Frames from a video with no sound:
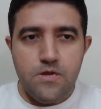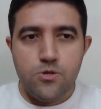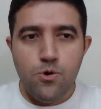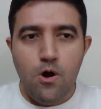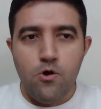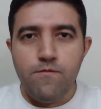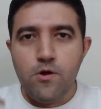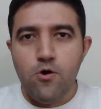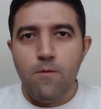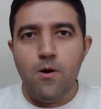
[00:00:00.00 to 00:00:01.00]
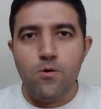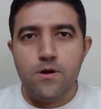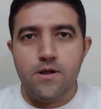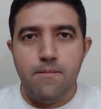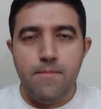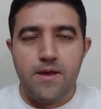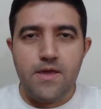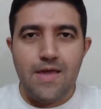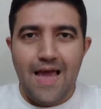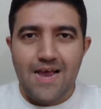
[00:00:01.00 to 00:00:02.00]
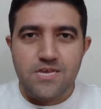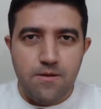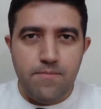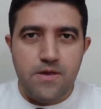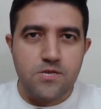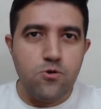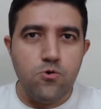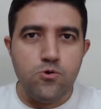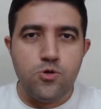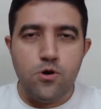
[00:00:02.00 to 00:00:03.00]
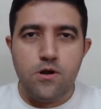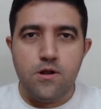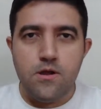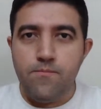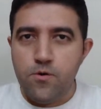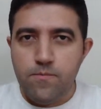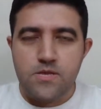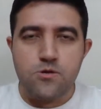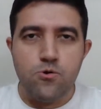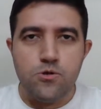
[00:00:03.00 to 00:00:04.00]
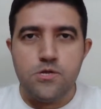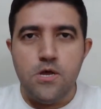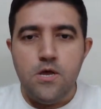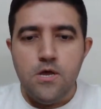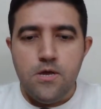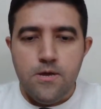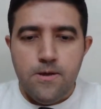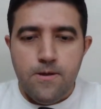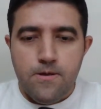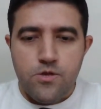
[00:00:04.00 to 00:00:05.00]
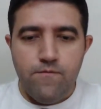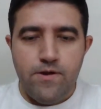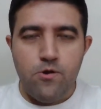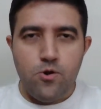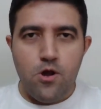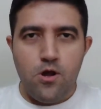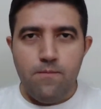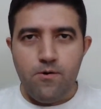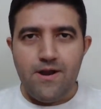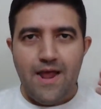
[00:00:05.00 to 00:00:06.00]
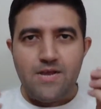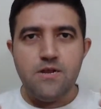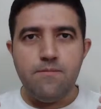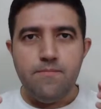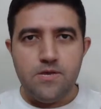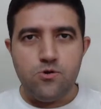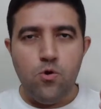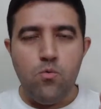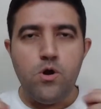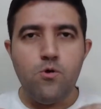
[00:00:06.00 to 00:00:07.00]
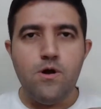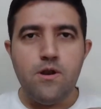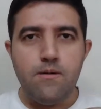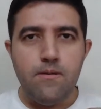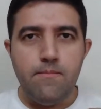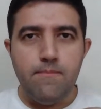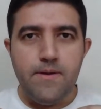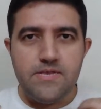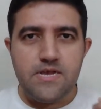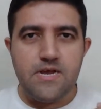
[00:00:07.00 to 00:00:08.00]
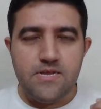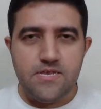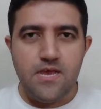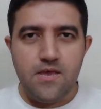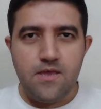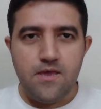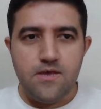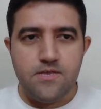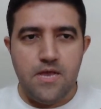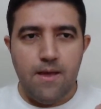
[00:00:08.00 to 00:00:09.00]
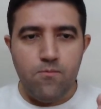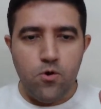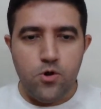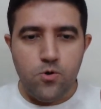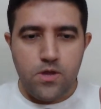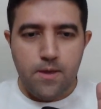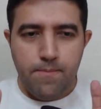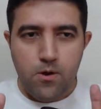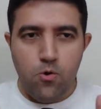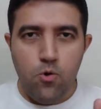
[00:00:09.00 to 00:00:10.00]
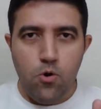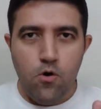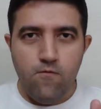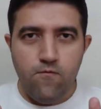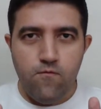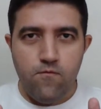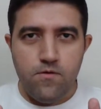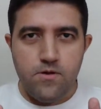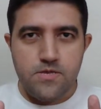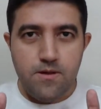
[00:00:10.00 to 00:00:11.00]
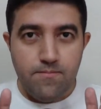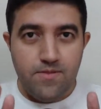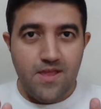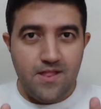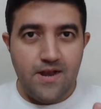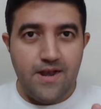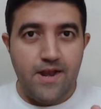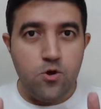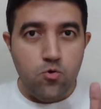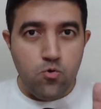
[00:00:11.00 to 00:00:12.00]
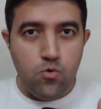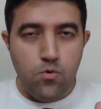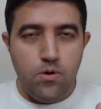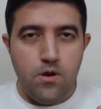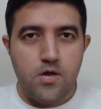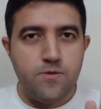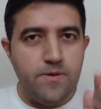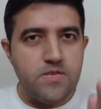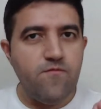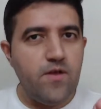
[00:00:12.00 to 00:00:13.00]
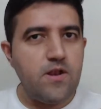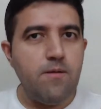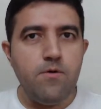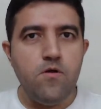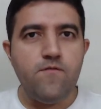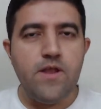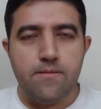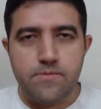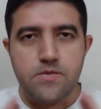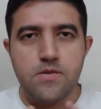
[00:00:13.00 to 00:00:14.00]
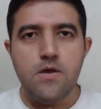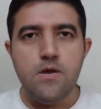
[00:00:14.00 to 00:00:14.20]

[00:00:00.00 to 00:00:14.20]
So how do we go about making action based goals or input based goals? So when you talk about an action based goal, what you are basically saying is I'm going to keep a goal of something that I do a specific number of times.